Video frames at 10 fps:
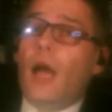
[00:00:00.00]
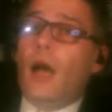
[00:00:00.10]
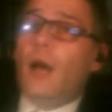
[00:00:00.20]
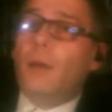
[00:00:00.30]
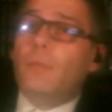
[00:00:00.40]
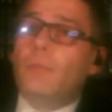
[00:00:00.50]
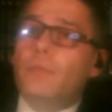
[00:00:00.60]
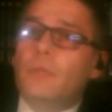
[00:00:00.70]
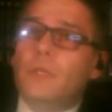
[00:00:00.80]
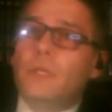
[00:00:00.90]
Um,
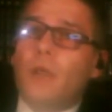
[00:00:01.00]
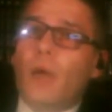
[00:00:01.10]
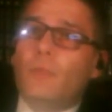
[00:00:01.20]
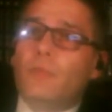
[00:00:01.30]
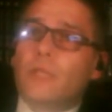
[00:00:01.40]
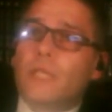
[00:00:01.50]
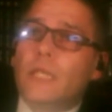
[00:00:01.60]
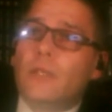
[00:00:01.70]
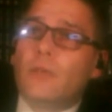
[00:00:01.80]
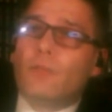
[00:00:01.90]
you know, and we've
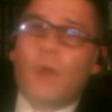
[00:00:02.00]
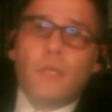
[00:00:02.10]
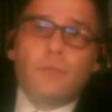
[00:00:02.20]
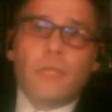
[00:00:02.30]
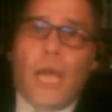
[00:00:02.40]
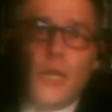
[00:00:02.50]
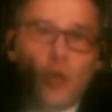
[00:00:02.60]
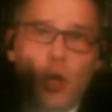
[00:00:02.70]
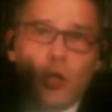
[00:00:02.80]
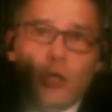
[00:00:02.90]
seen the rise of
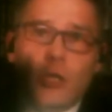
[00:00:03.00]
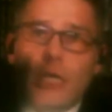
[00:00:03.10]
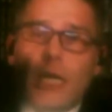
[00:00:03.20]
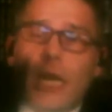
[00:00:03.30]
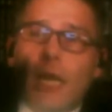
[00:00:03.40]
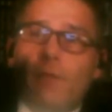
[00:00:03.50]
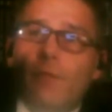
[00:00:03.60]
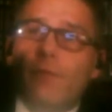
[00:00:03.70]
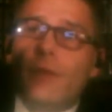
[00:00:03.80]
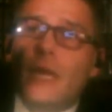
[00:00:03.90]
technology and
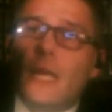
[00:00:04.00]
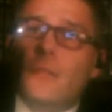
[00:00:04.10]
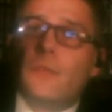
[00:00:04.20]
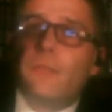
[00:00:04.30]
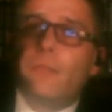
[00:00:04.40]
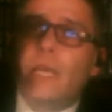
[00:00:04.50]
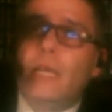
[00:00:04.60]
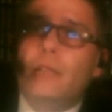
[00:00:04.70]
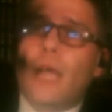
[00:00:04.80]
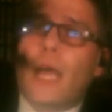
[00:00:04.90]
everything. And to
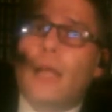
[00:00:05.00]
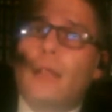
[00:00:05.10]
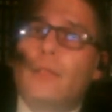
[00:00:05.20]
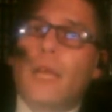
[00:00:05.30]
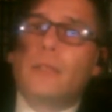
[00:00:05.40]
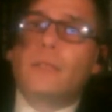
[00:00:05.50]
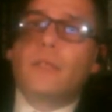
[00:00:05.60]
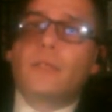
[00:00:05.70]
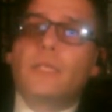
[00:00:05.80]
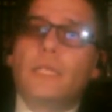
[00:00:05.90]
me, that that
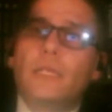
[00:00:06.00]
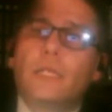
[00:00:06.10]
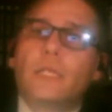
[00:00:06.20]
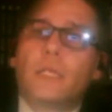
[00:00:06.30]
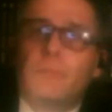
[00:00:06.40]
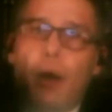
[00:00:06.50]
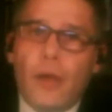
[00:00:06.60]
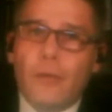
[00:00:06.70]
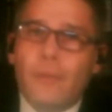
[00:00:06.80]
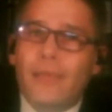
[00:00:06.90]
doesn't
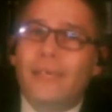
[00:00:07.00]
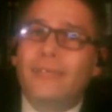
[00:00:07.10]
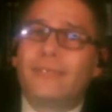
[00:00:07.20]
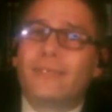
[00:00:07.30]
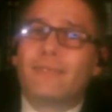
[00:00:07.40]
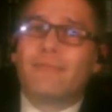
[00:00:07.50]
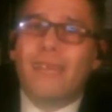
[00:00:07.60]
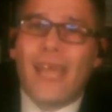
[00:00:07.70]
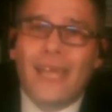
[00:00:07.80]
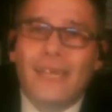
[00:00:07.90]
inspire me to
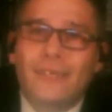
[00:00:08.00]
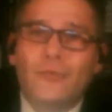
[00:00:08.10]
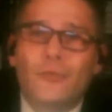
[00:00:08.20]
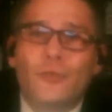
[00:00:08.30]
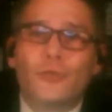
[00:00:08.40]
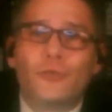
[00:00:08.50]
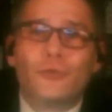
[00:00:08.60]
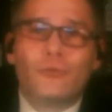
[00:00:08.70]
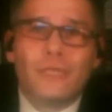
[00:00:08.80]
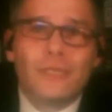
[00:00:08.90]
create
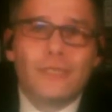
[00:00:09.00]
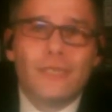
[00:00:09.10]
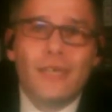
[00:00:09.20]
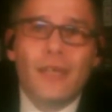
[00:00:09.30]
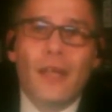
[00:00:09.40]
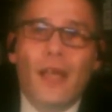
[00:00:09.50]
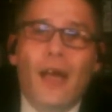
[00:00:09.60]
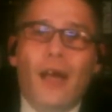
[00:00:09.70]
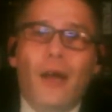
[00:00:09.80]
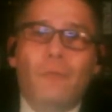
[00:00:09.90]
stories.
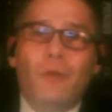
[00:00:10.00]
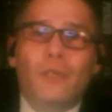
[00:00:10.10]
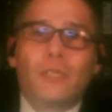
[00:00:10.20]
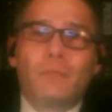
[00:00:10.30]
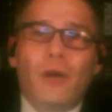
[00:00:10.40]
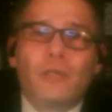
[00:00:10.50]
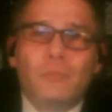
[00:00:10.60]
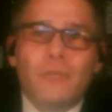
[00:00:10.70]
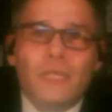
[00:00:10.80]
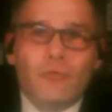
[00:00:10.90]
No. Uh, what
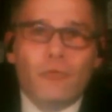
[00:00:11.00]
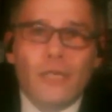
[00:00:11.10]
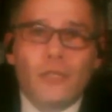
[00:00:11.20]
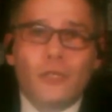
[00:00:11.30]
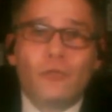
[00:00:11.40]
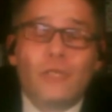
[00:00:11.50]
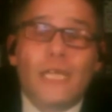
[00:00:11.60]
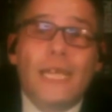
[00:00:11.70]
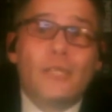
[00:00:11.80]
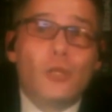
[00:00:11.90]
inspires me to create
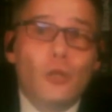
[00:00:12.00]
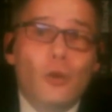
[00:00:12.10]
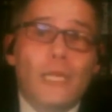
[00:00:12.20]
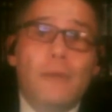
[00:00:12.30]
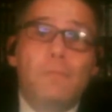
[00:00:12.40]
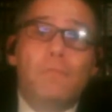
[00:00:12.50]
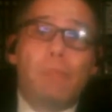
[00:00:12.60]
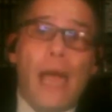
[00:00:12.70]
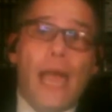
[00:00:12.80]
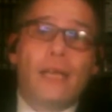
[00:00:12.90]
stories is looking
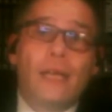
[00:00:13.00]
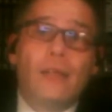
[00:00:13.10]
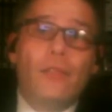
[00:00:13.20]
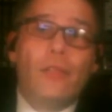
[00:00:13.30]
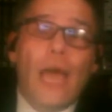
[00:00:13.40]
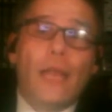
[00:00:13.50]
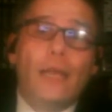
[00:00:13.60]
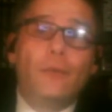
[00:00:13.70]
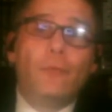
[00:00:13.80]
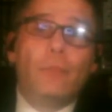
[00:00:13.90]
back
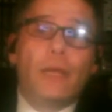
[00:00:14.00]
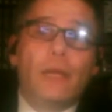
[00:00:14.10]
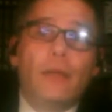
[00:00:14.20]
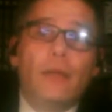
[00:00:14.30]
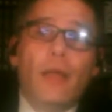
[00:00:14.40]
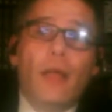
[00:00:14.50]
that little bit.